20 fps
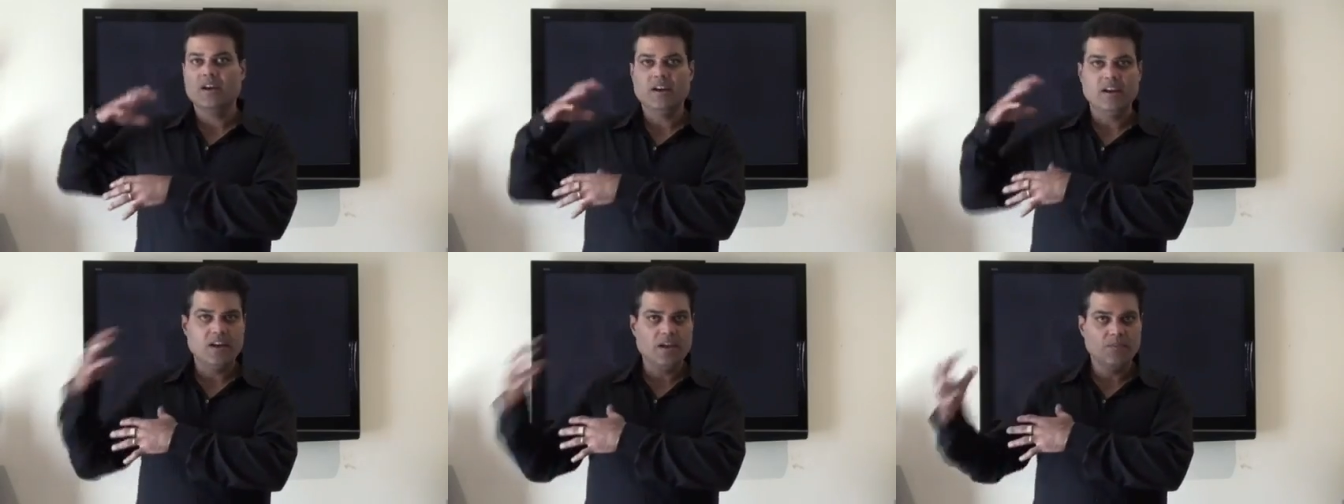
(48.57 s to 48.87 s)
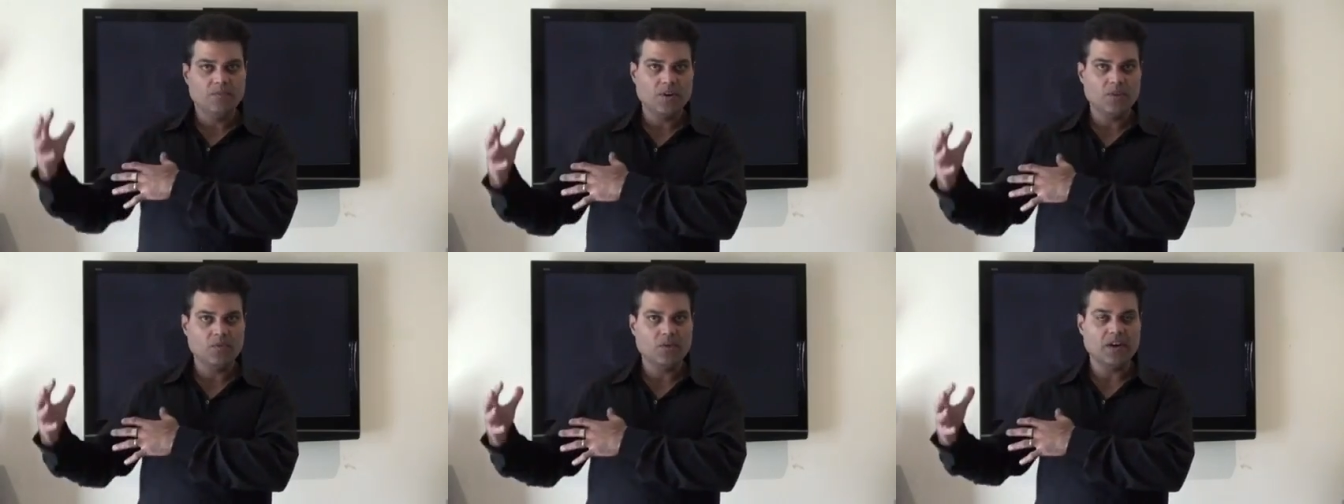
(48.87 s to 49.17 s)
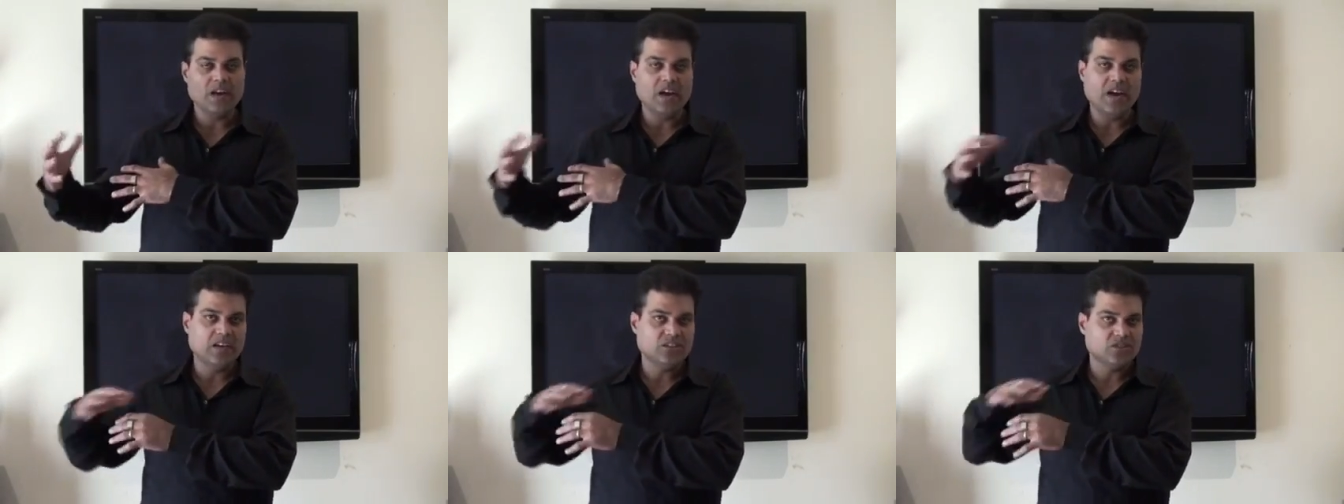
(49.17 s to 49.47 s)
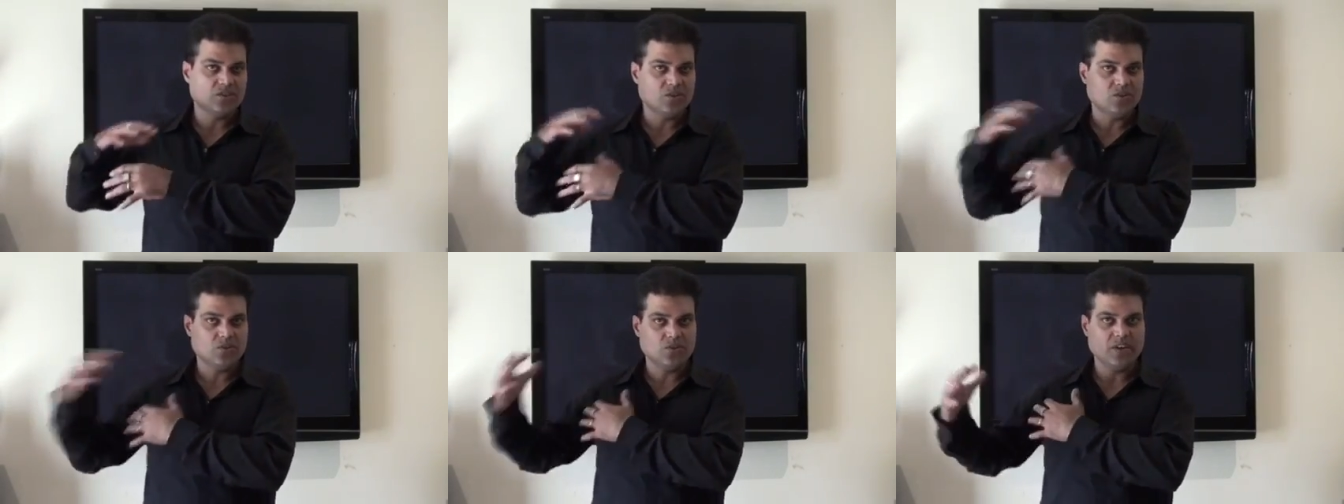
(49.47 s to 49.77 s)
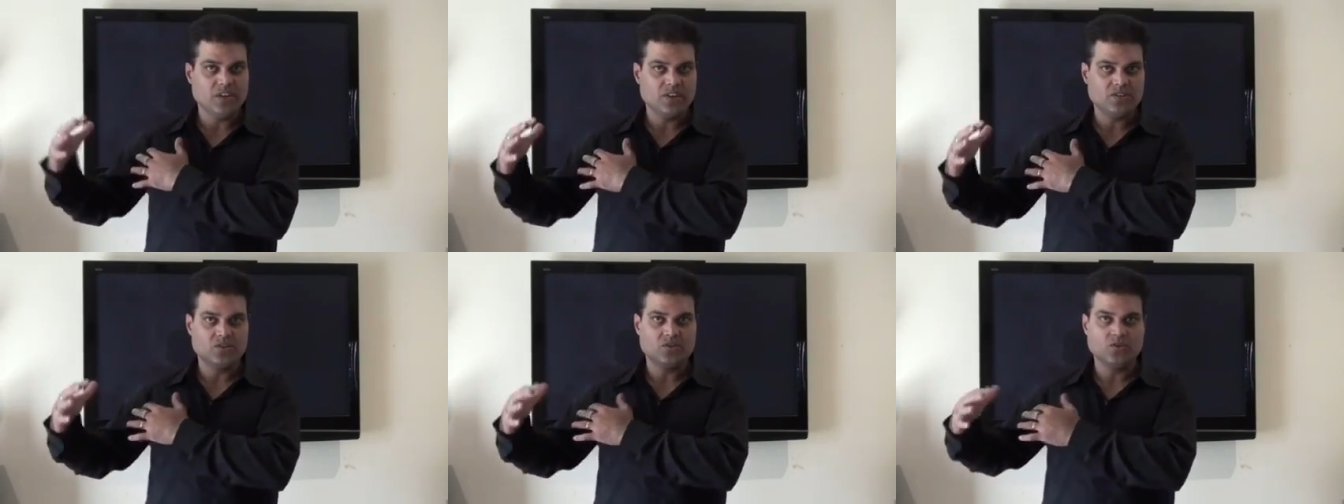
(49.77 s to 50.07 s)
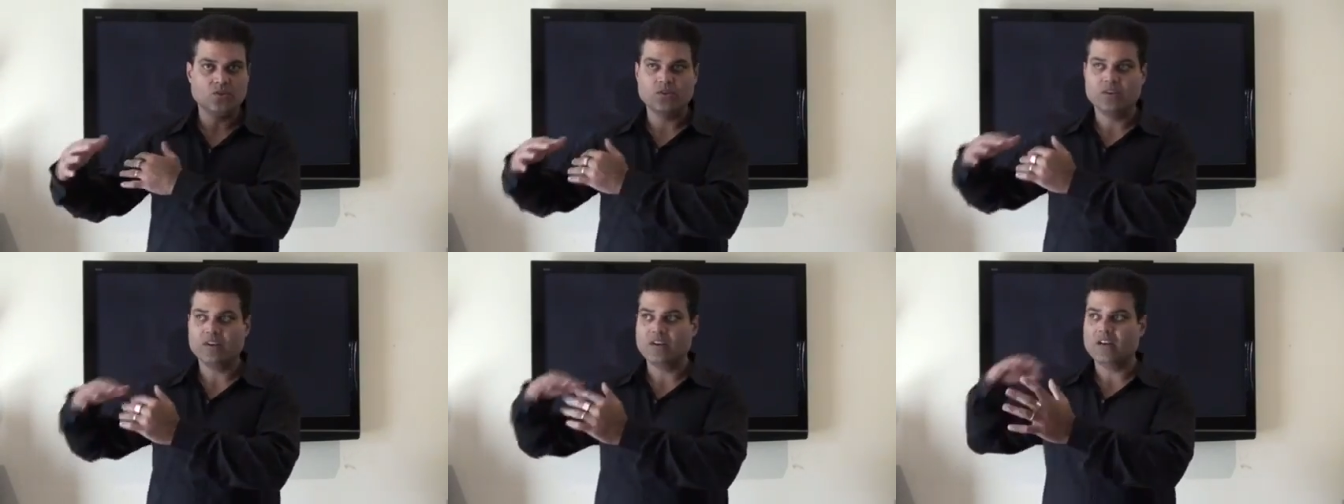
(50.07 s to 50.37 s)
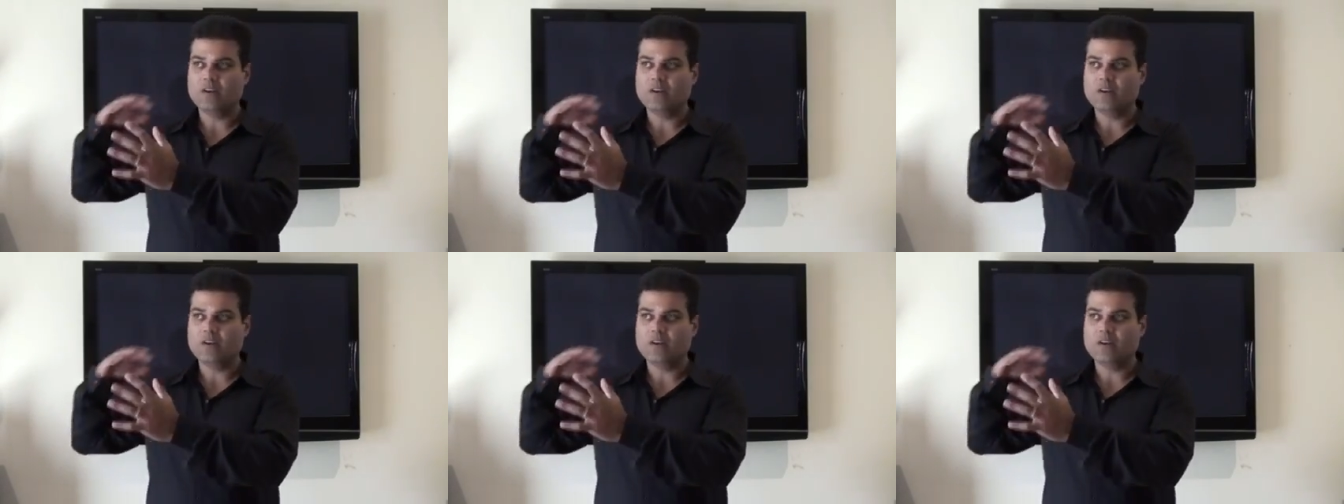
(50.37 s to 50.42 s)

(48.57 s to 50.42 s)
and everyone has a unique story,